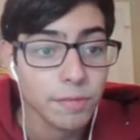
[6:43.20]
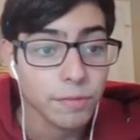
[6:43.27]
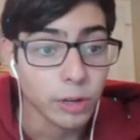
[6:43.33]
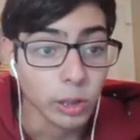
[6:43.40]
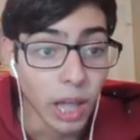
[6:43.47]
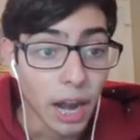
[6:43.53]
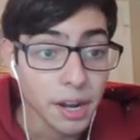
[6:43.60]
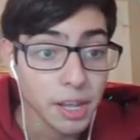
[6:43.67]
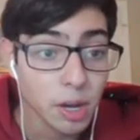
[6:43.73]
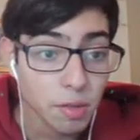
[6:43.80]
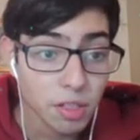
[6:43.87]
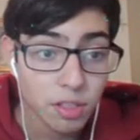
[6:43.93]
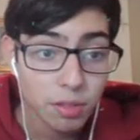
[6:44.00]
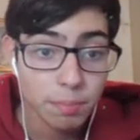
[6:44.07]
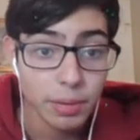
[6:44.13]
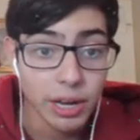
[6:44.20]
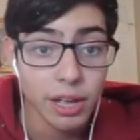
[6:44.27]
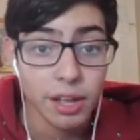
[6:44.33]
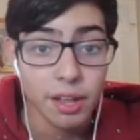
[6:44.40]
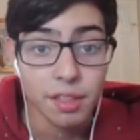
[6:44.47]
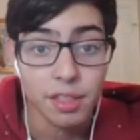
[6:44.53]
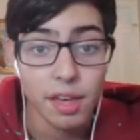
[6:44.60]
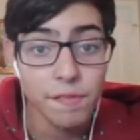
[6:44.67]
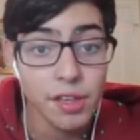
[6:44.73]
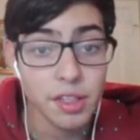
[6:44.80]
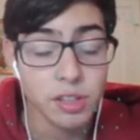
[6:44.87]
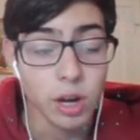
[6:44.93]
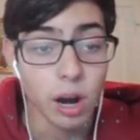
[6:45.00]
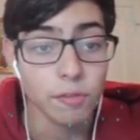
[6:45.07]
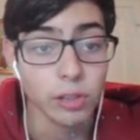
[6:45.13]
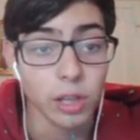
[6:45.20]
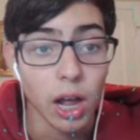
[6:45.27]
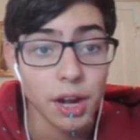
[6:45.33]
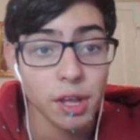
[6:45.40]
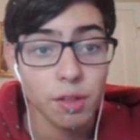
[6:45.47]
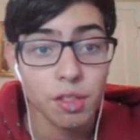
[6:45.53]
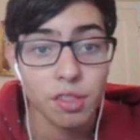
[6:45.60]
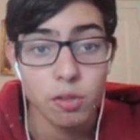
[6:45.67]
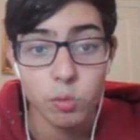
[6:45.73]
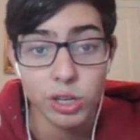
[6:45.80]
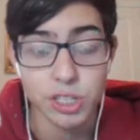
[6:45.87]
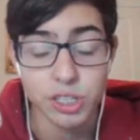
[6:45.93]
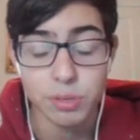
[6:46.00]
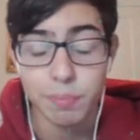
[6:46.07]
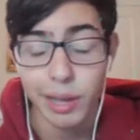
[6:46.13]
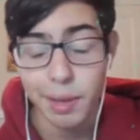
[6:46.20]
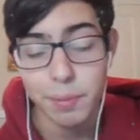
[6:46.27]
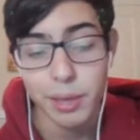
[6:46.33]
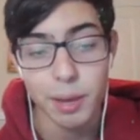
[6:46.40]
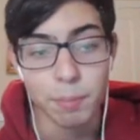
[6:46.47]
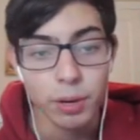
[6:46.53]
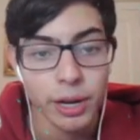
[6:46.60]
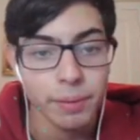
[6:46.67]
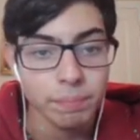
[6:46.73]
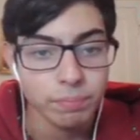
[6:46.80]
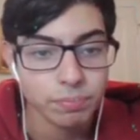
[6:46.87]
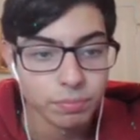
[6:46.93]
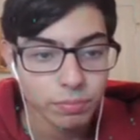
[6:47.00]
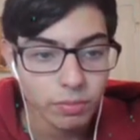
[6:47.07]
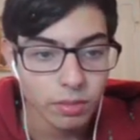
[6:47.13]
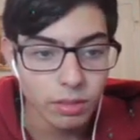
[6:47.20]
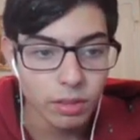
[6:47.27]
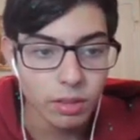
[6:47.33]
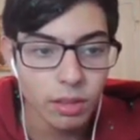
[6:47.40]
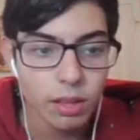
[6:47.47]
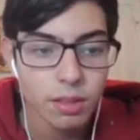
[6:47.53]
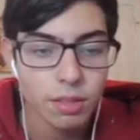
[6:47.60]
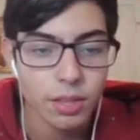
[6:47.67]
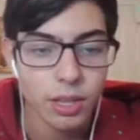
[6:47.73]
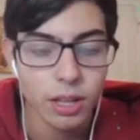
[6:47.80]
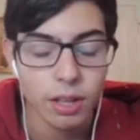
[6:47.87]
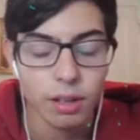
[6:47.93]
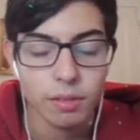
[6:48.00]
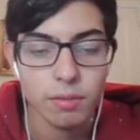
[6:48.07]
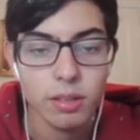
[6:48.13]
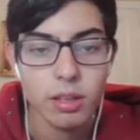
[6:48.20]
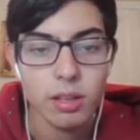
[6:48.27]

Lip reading: for Latios, because if he Scarf Latios, which might be a bring, to